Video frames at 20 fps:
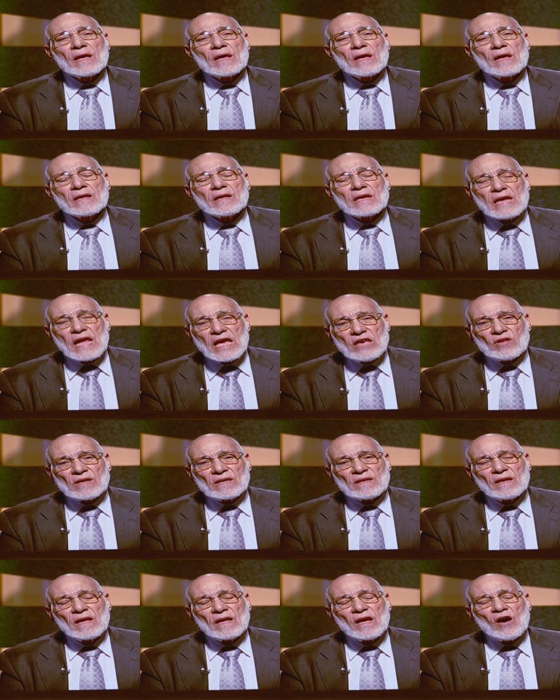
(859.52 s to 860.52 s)
creation
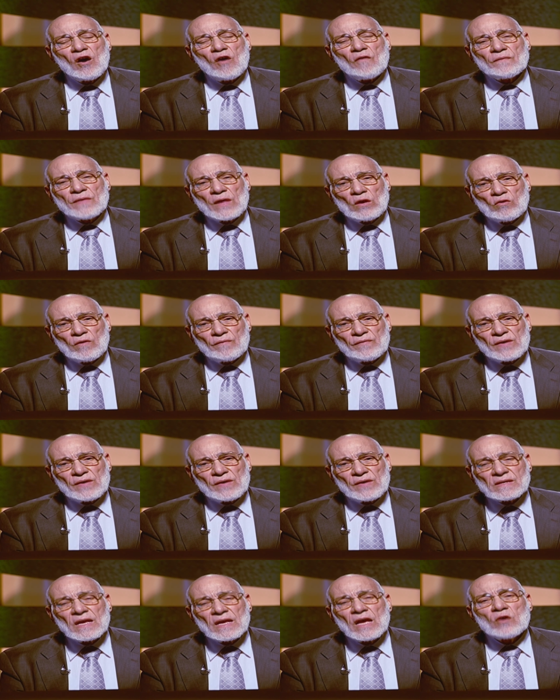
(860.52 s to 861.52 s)
of the universe
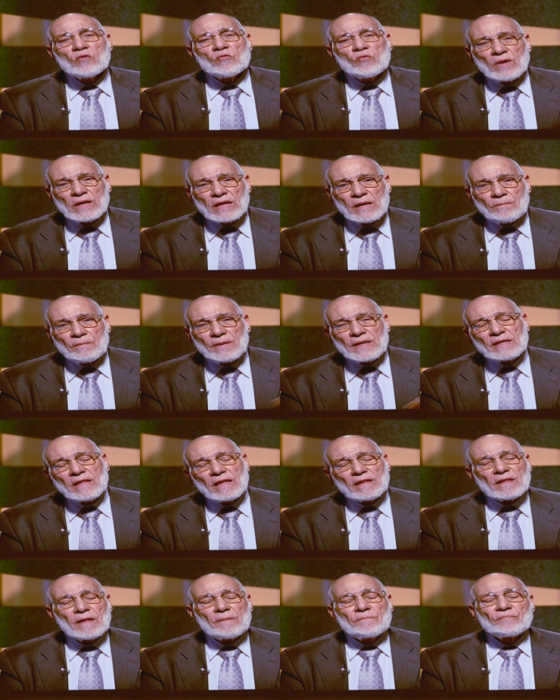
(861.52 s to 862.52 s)
we will repeat it
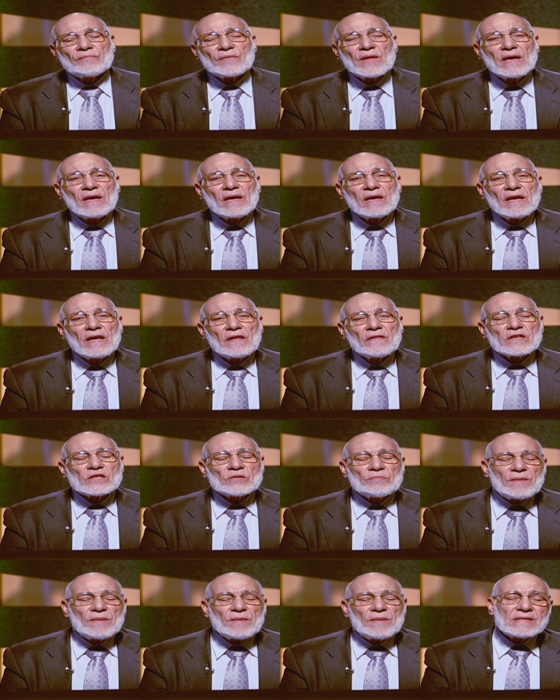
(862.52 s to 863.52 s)
this
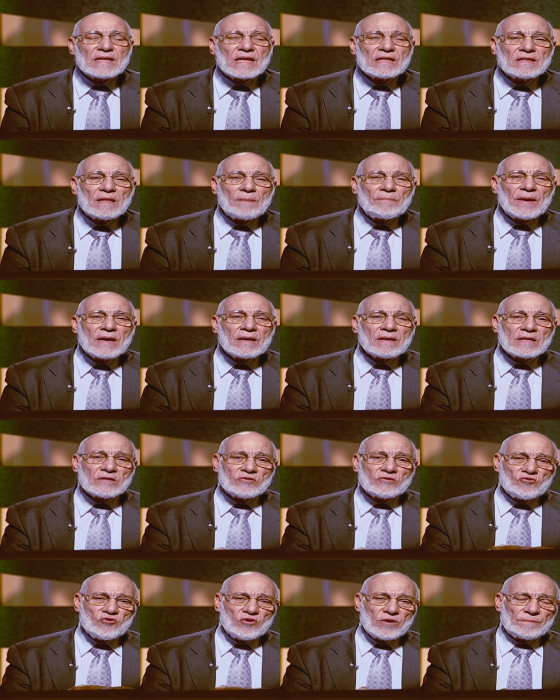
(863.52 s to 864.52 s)
means that the big
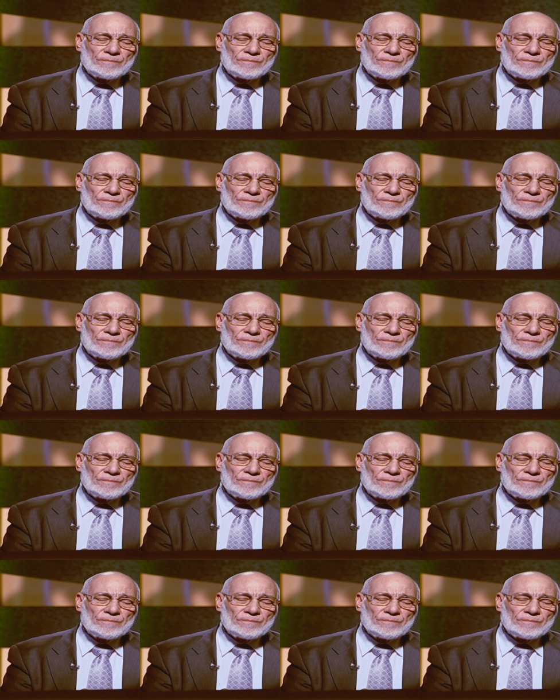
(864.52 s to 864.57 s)
crunch